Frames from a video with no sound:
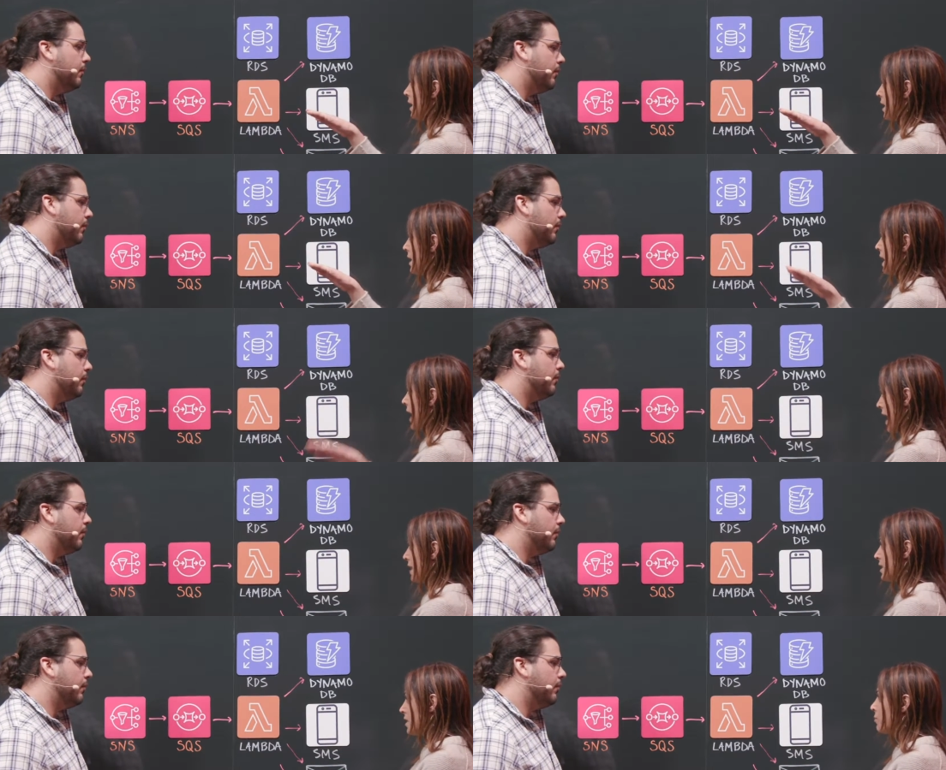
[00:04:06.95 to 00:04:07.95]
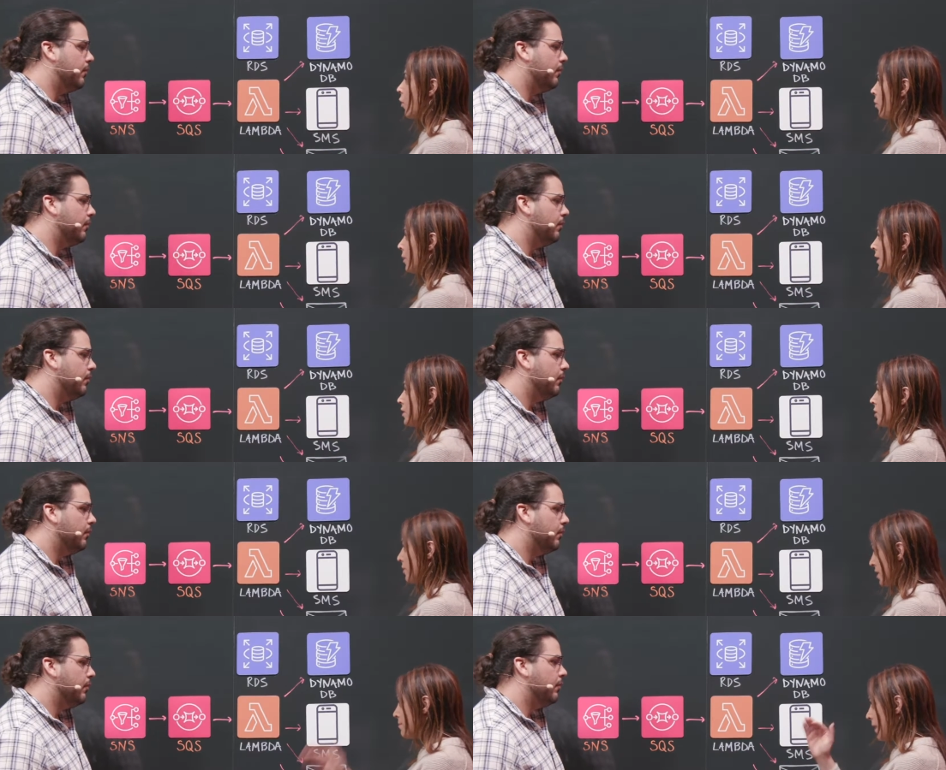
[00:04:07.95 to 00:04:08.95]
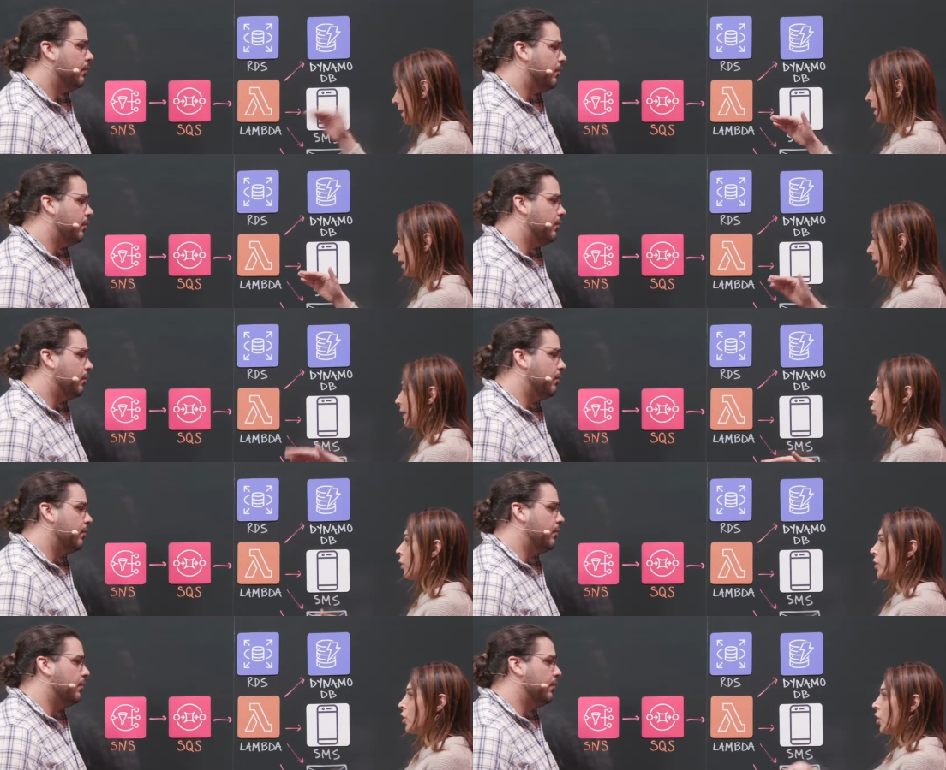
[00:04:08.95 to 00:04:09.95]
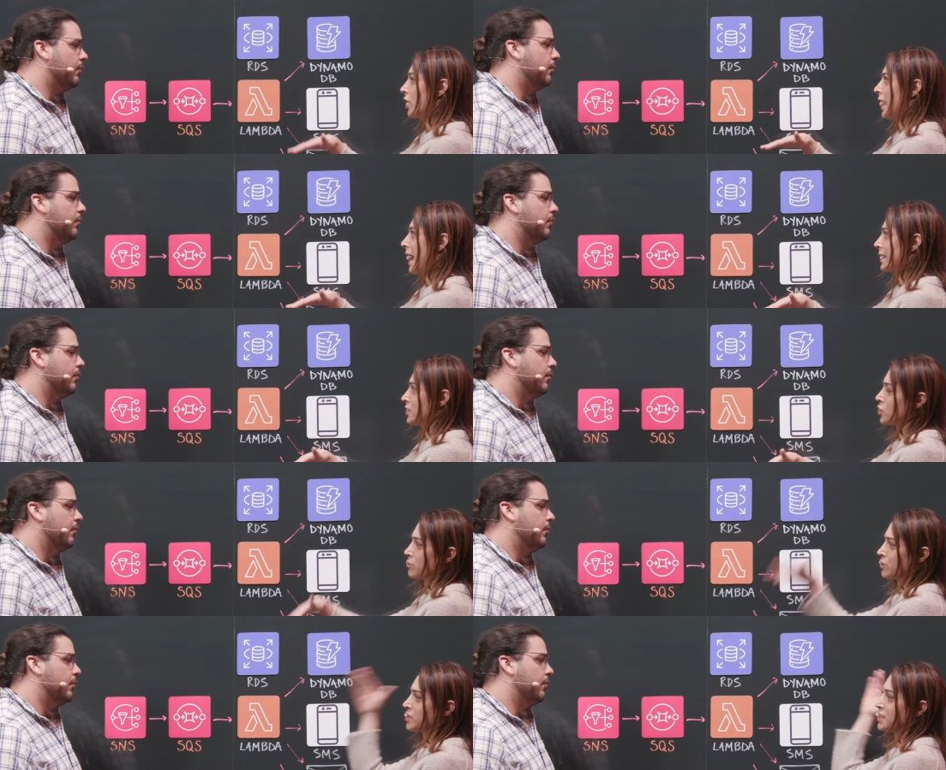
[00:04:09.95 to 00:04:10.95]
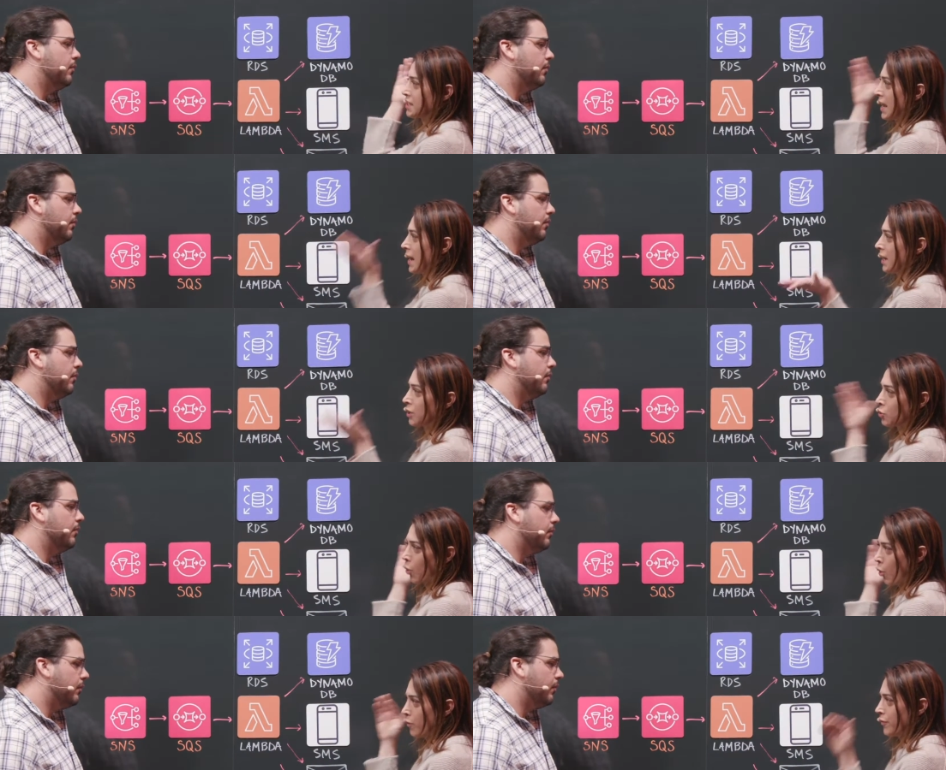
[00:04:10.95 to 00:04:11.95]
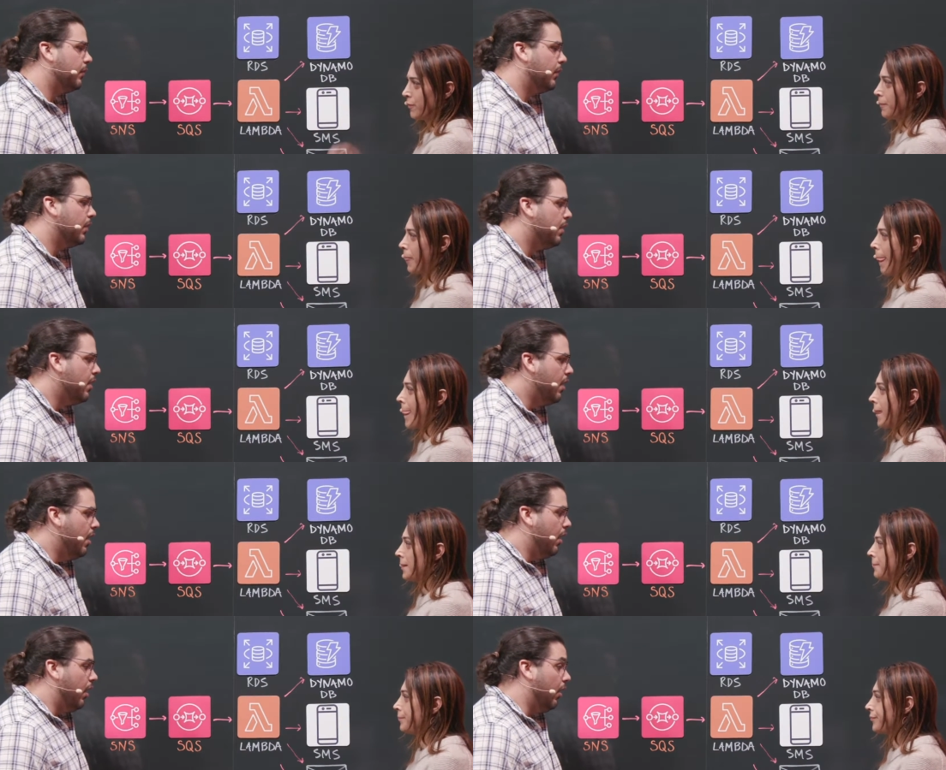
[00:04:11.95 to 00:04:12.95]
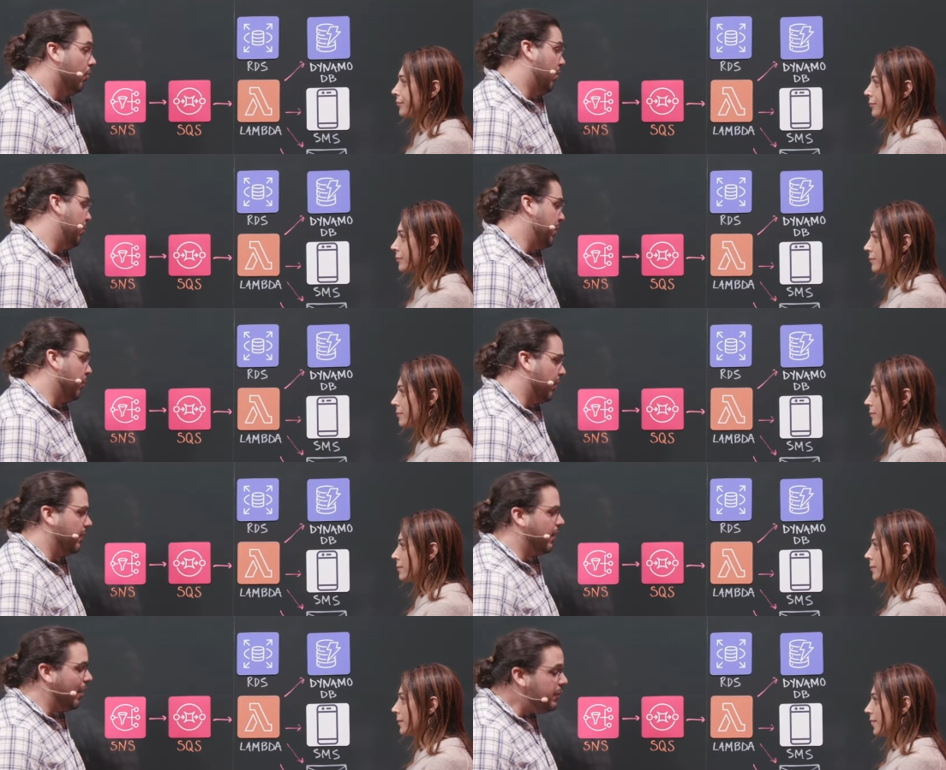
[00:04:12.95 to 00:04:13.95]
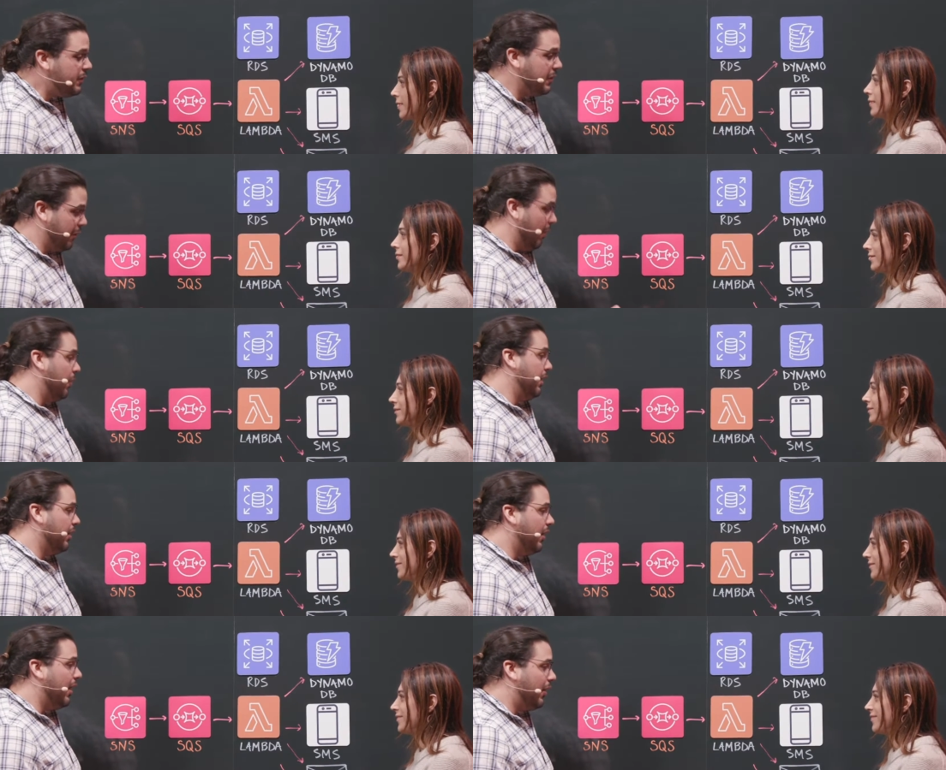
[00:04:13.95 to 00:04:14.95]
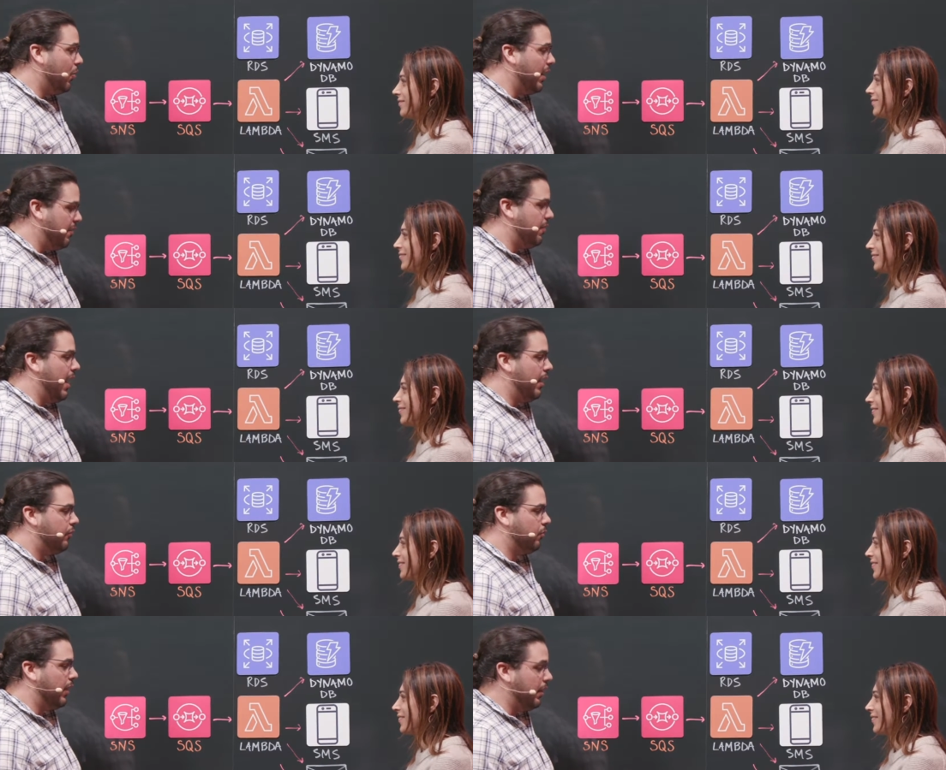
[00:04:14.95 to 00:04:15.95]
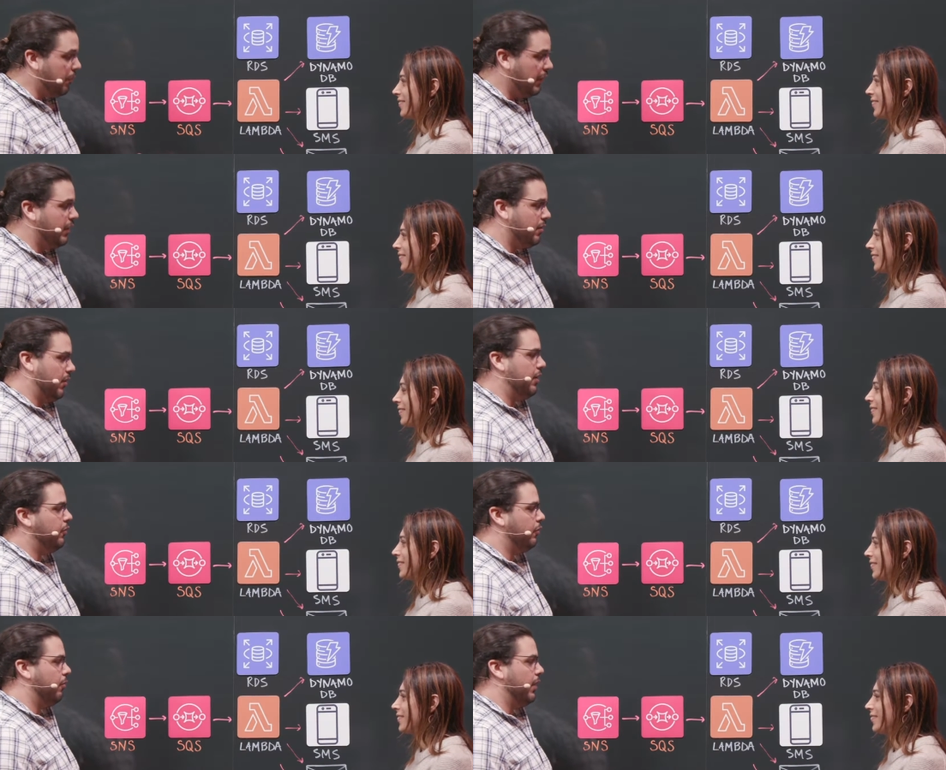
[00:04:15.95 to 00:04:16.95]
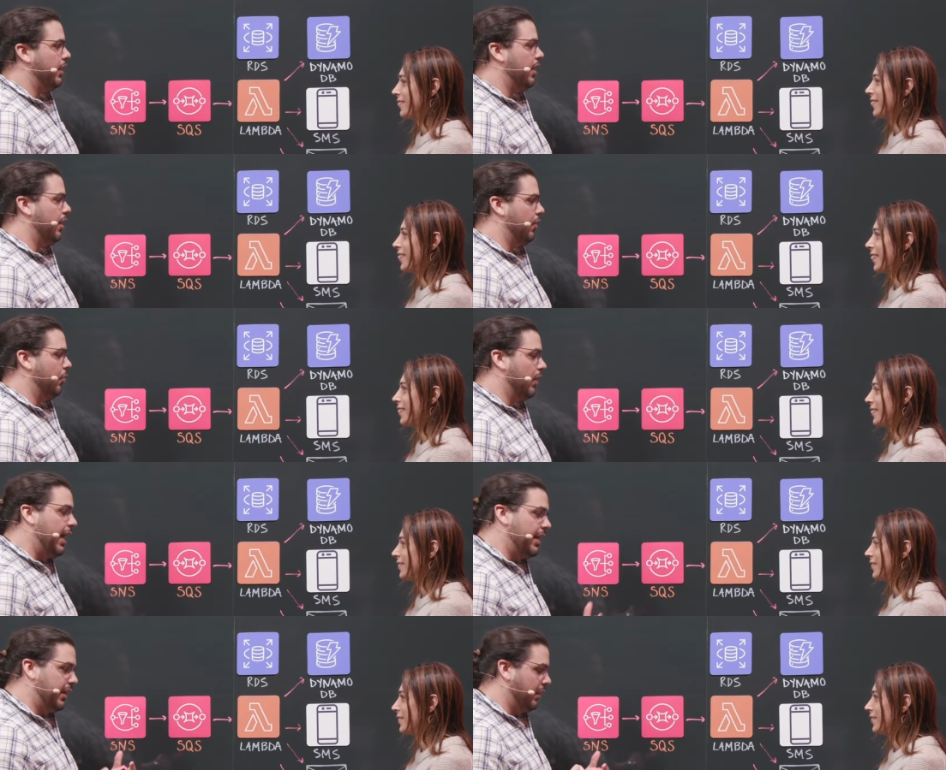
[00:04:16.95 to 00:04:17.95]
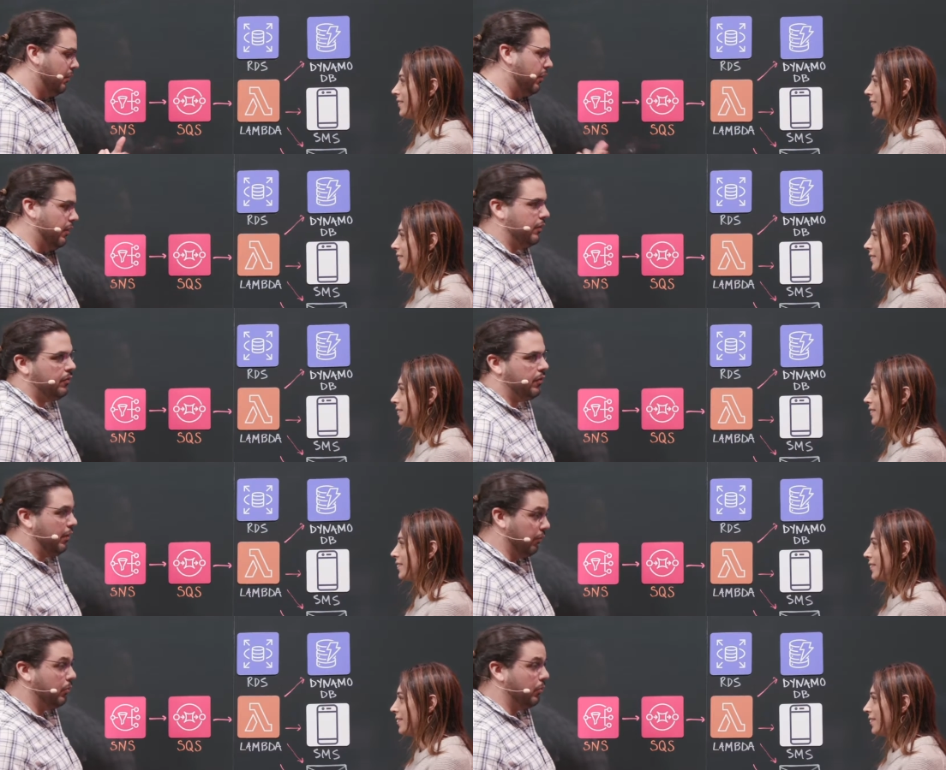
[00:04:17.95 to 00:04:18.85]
Speaker 1: in at this moment in terms of million, and what are you looking at in terms of scale and growth?
Speaker 2: Oh, well, I mean, we're obviously growing uh, quite fast. We're at a million devices right now. We're adding tons every